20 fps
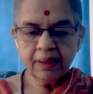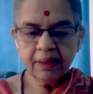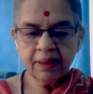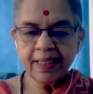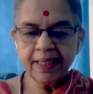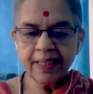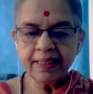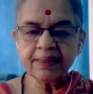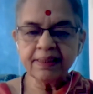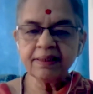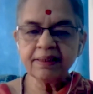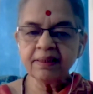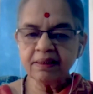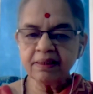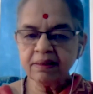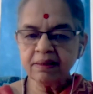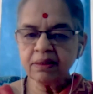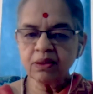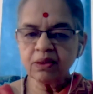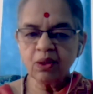the
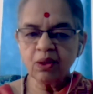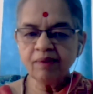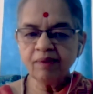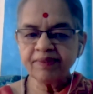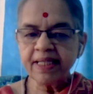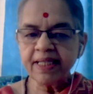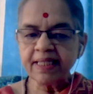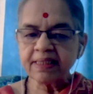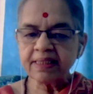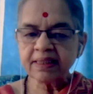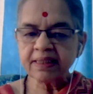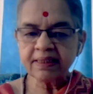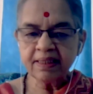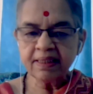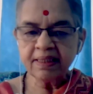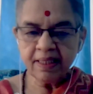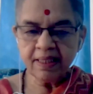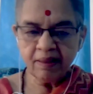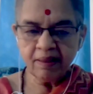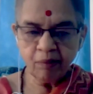existence of the
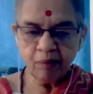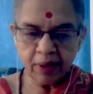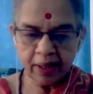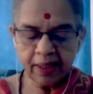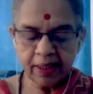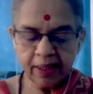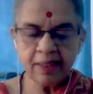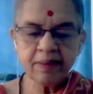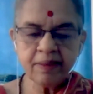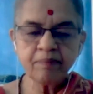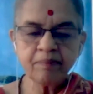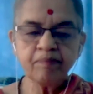external world